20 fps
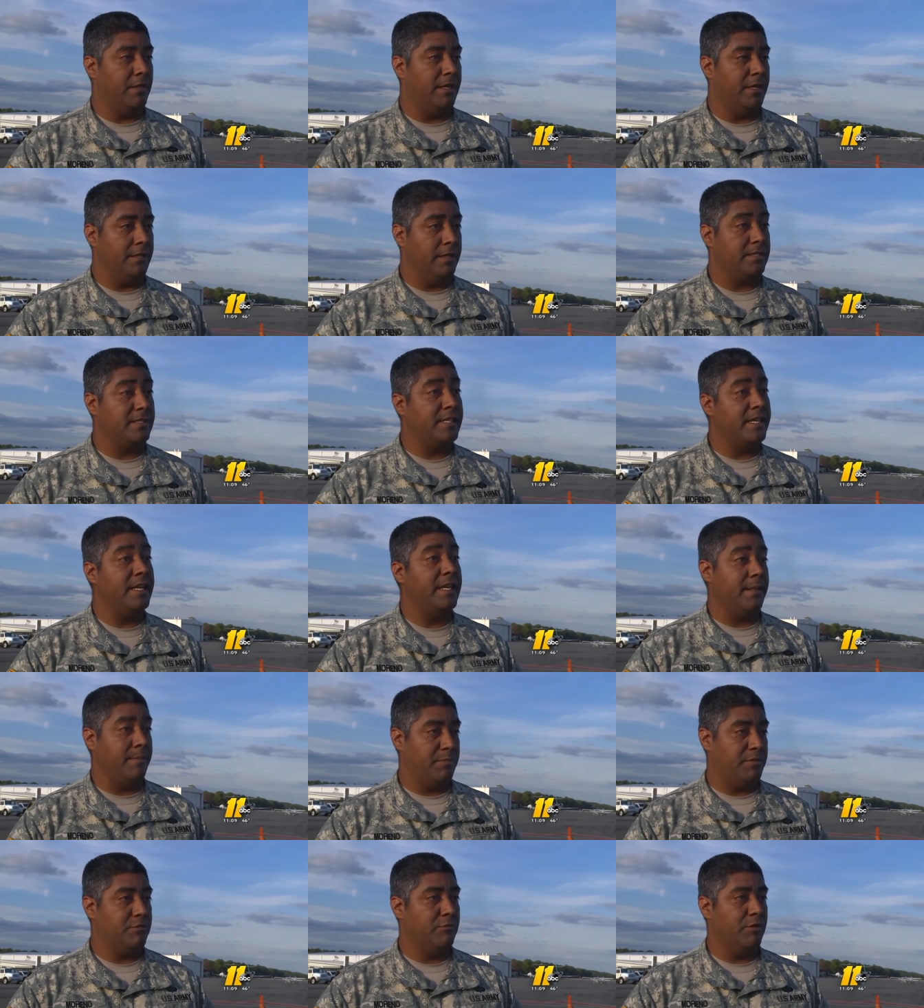in the
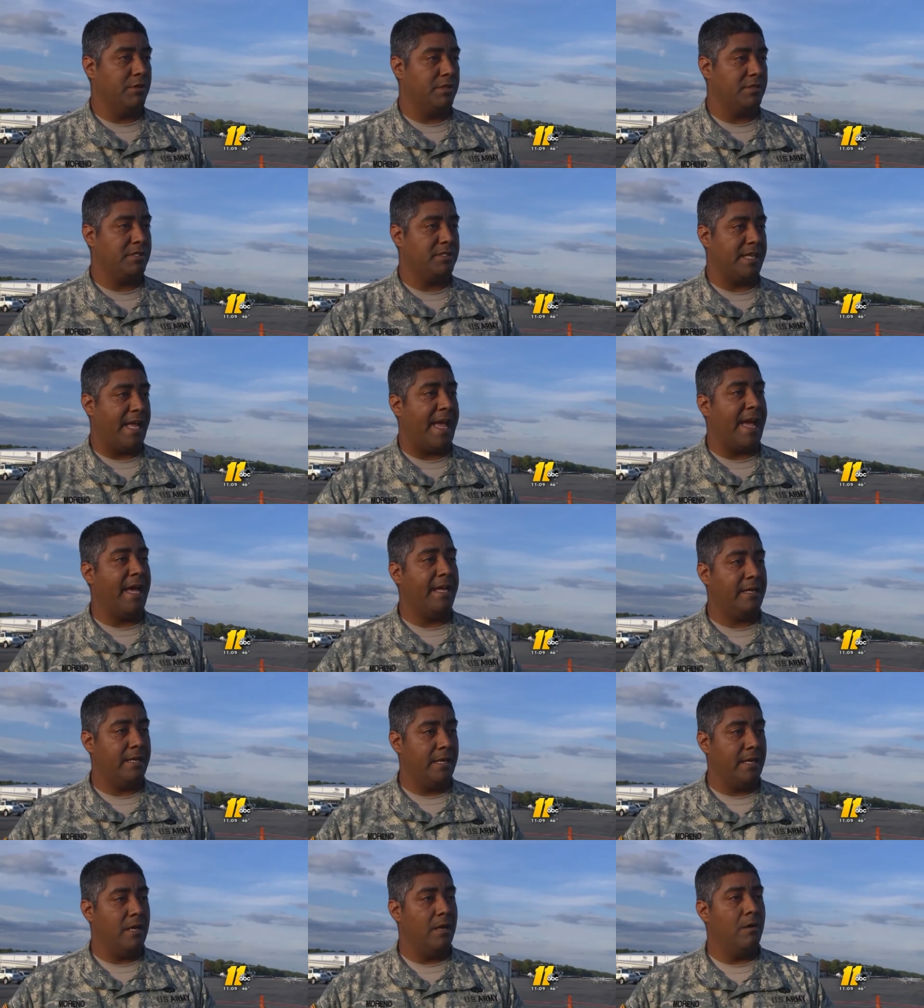team to
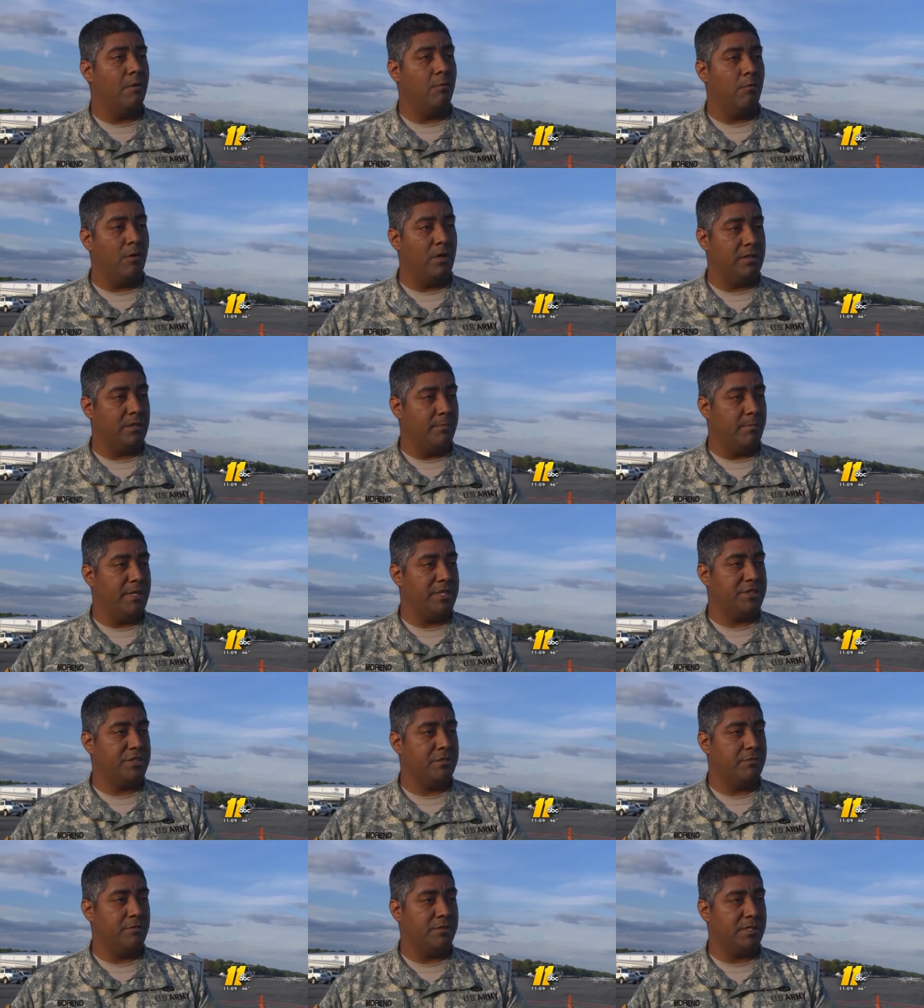understand what the
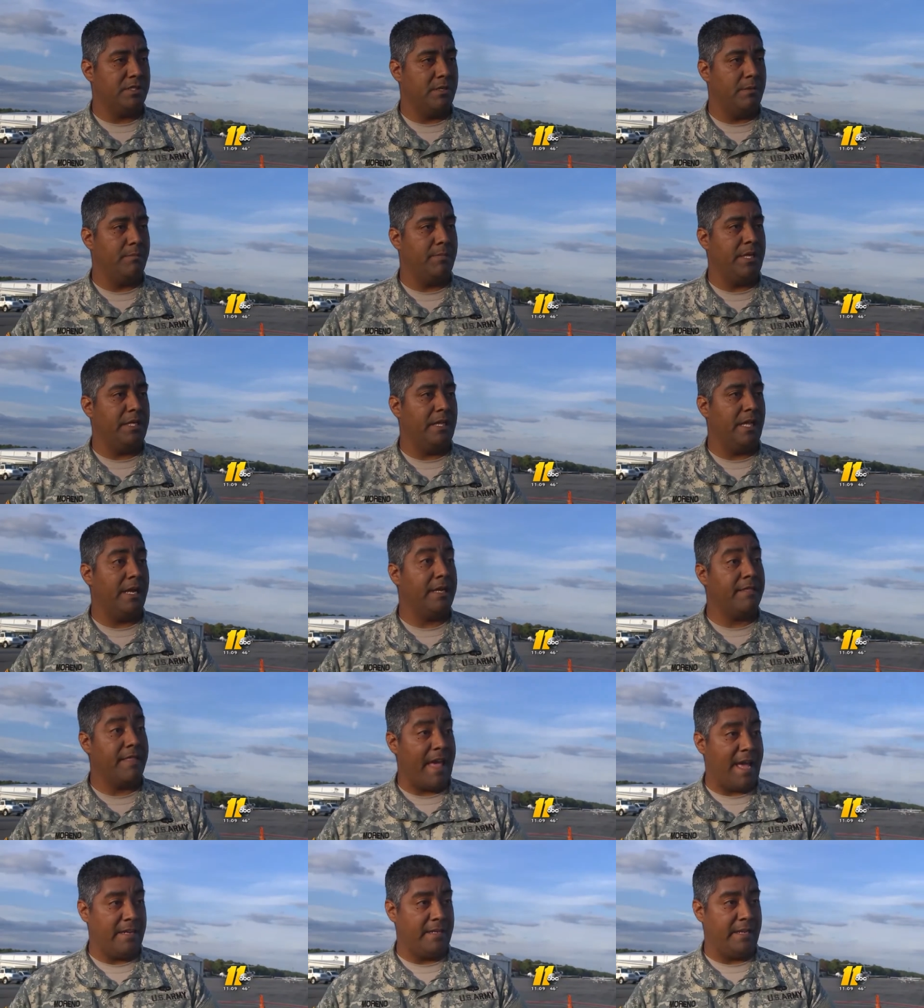mission was going to be
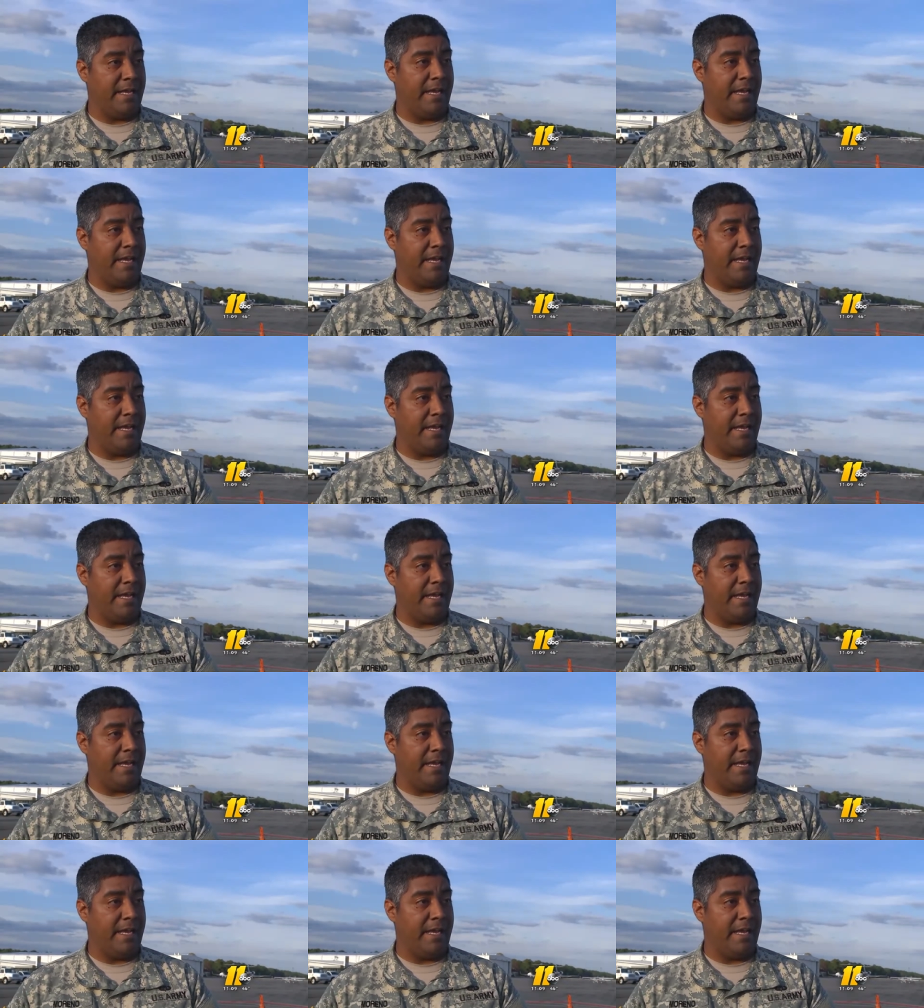like that